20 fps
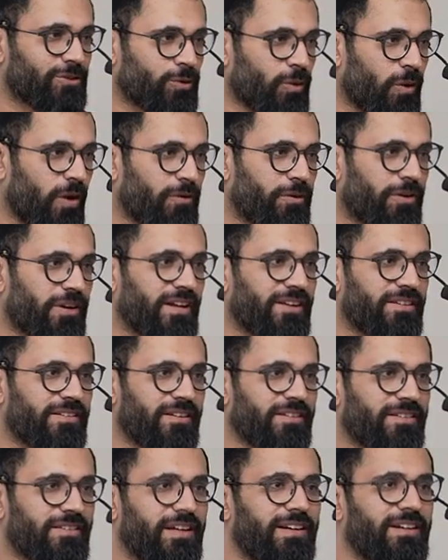so
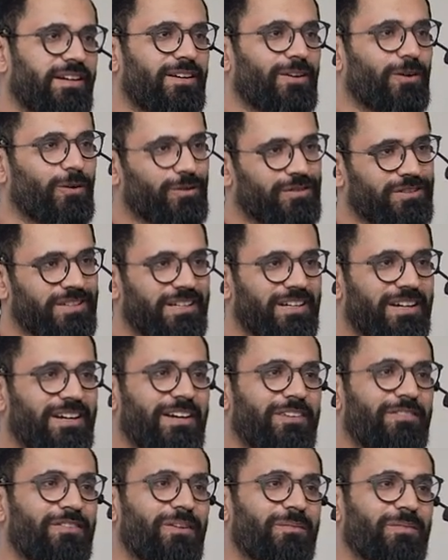outrageous that it looks
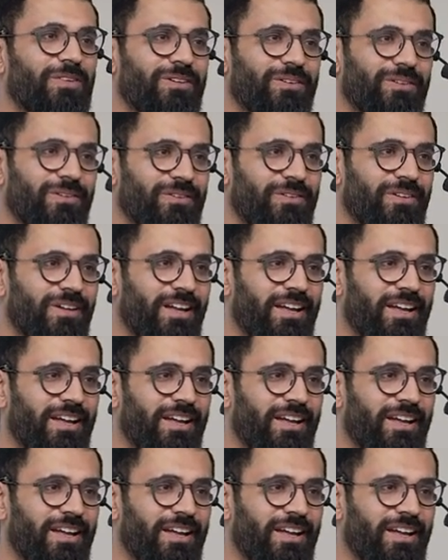incorrect from the go.